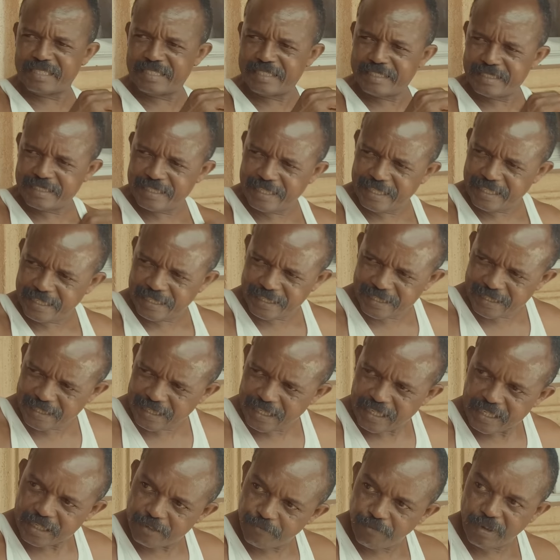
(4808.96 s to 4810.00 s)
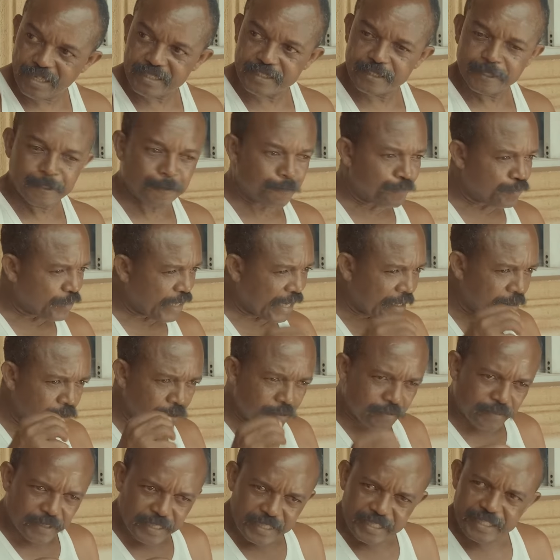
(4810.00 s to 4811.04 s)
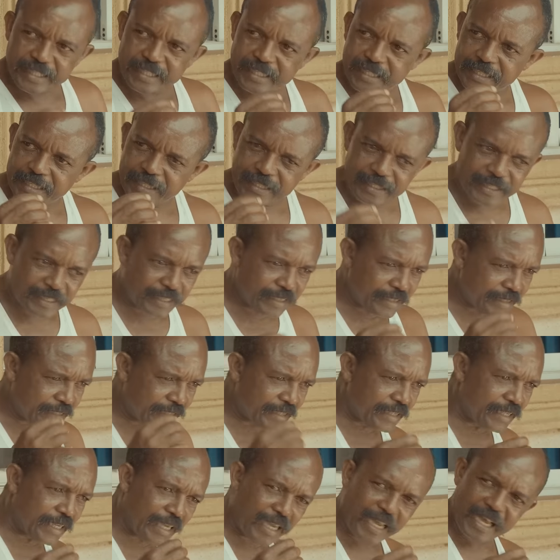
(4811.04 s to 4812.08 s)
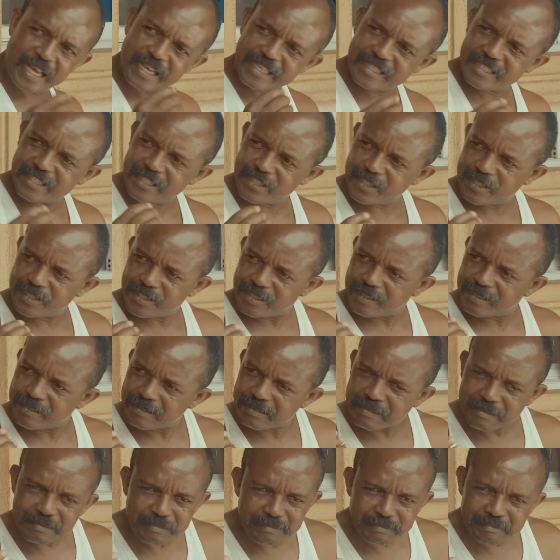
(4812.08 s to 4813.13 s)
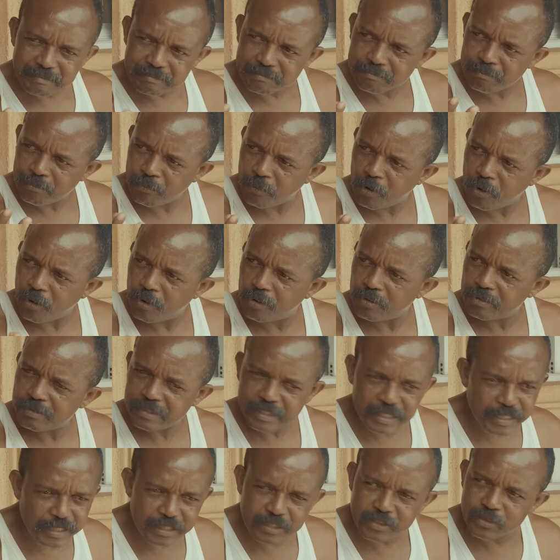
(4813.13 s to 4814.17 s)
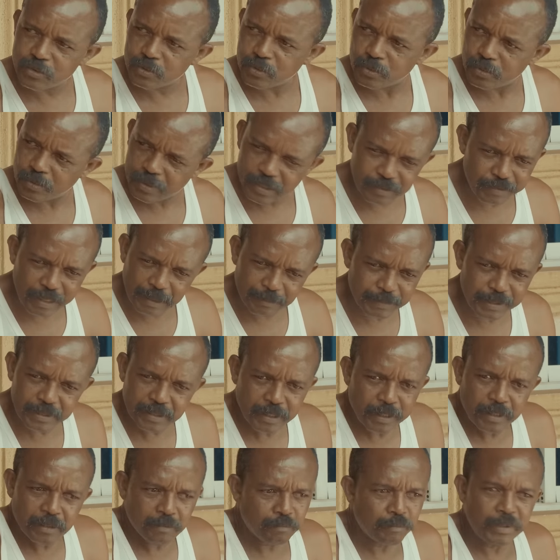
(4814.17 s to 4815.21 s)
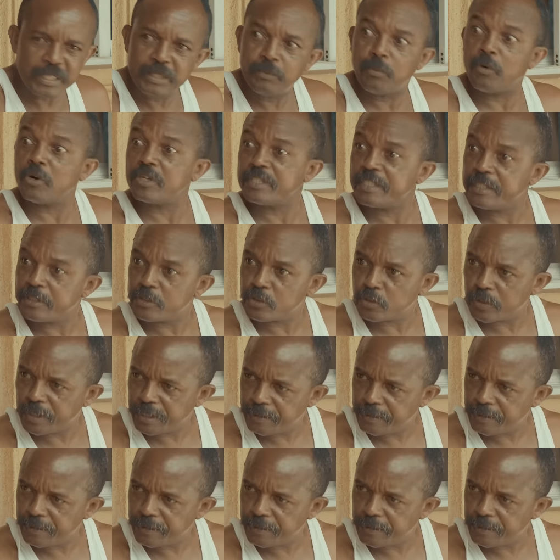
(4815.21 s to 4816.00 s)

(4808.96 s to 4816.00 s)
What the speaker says: by the day. In fact, I don't think he still has more days to live. I mean, many more days to